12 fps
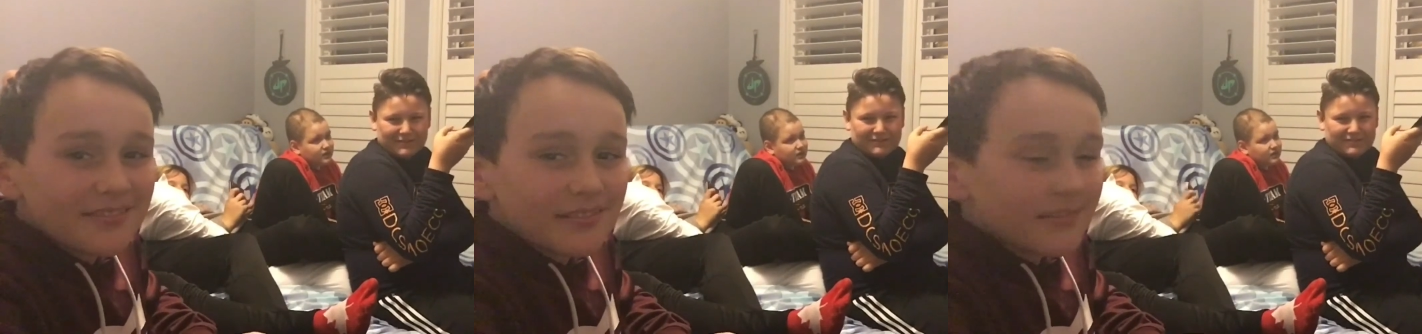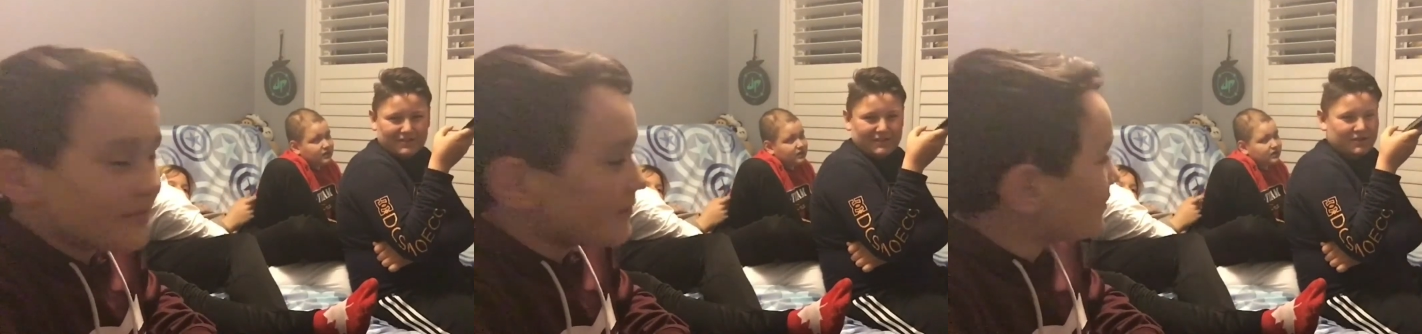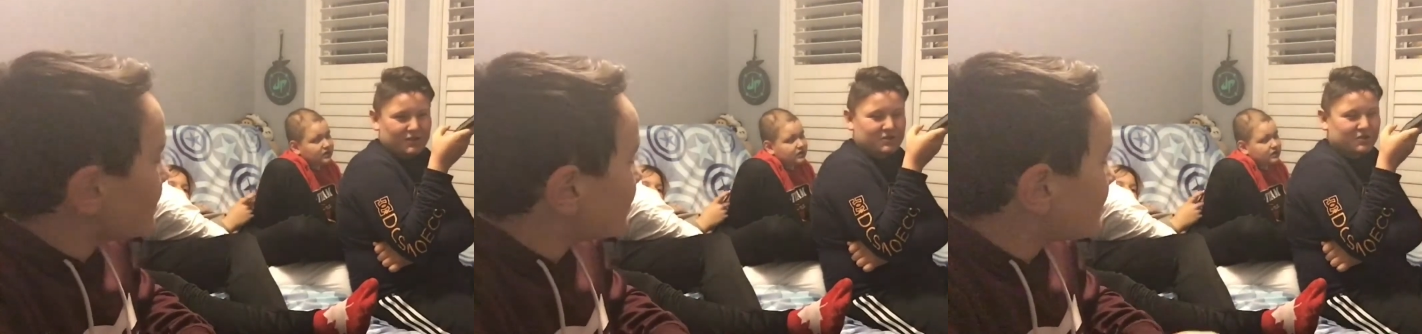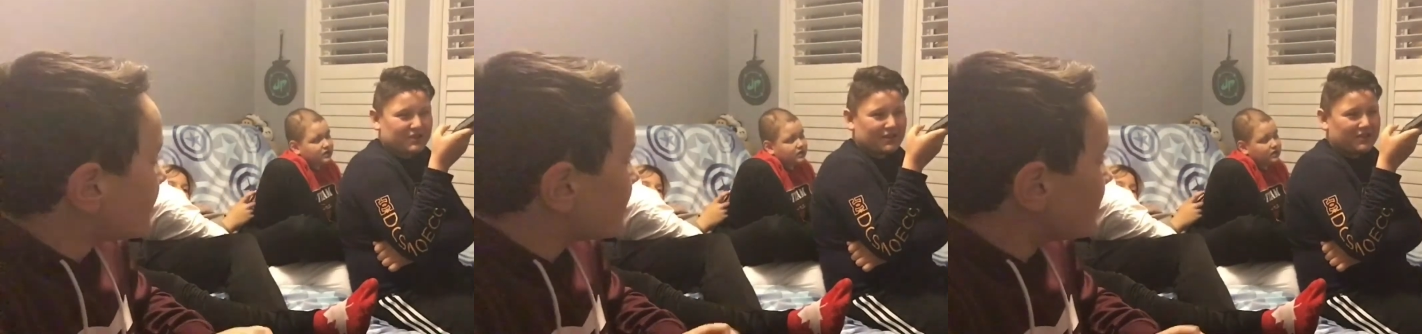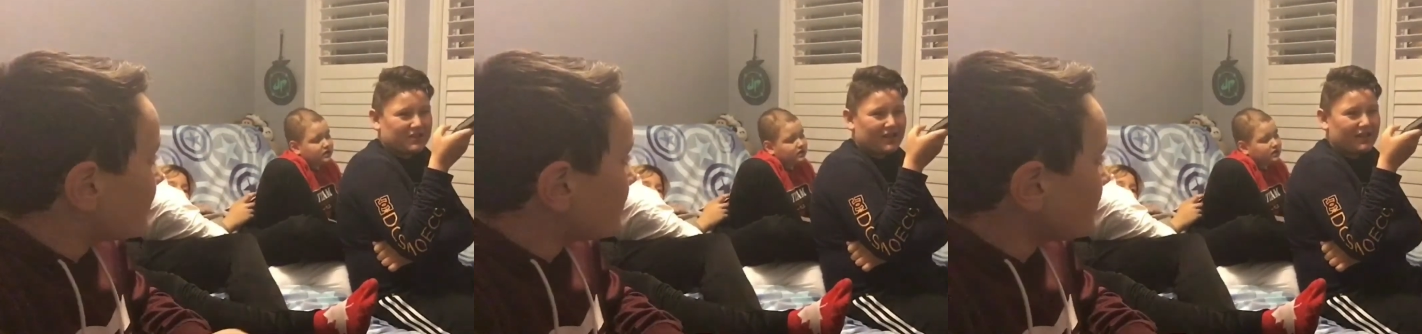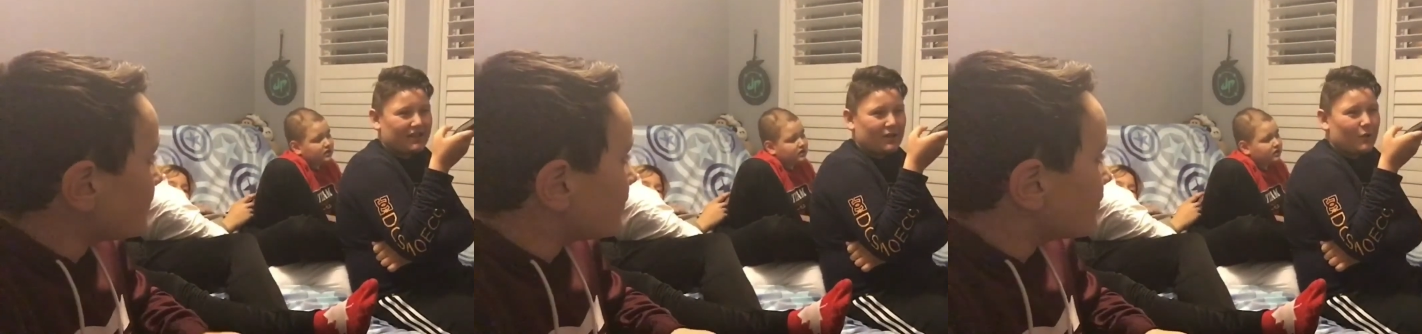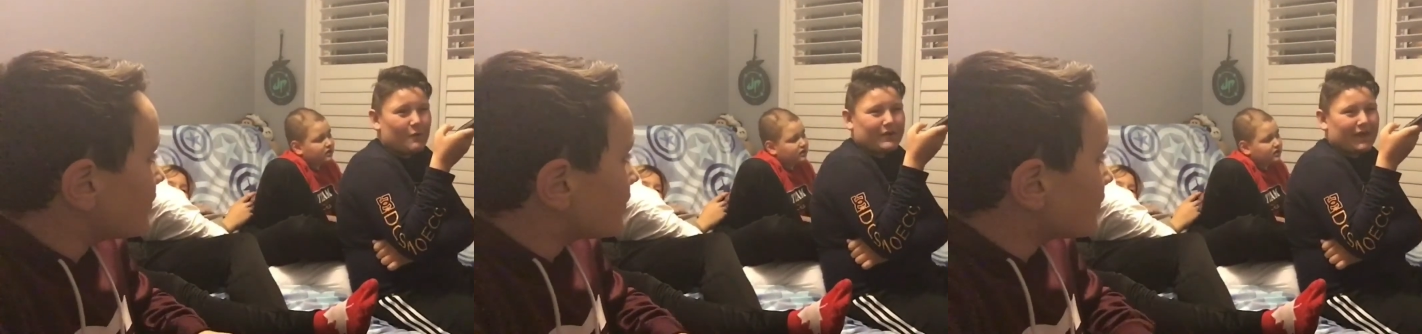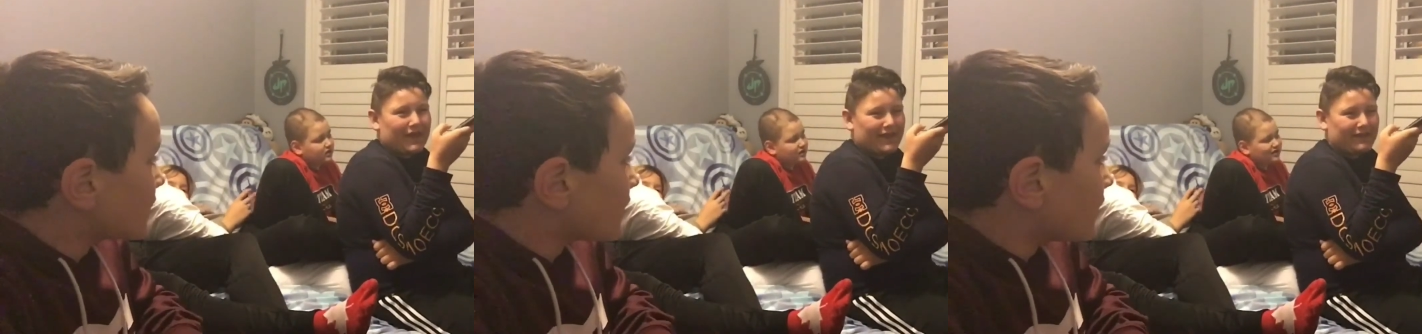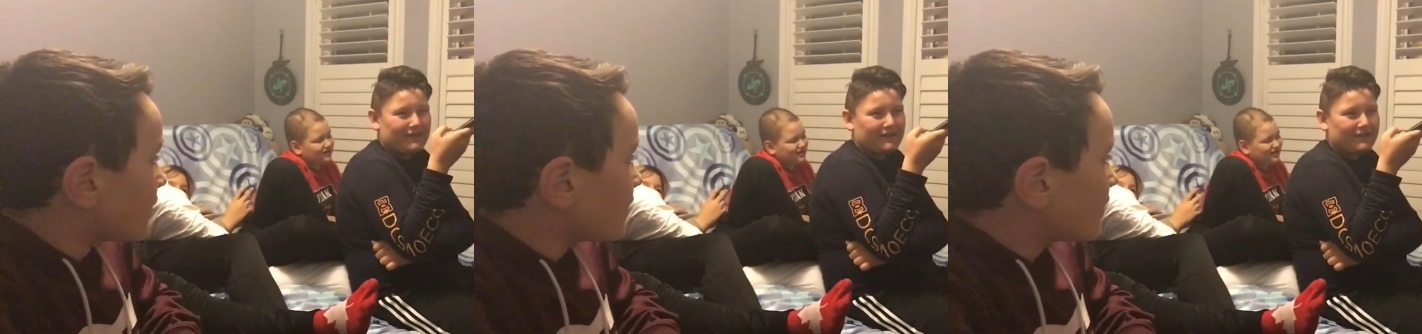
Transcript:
Speaker 1: you you're just going to say okay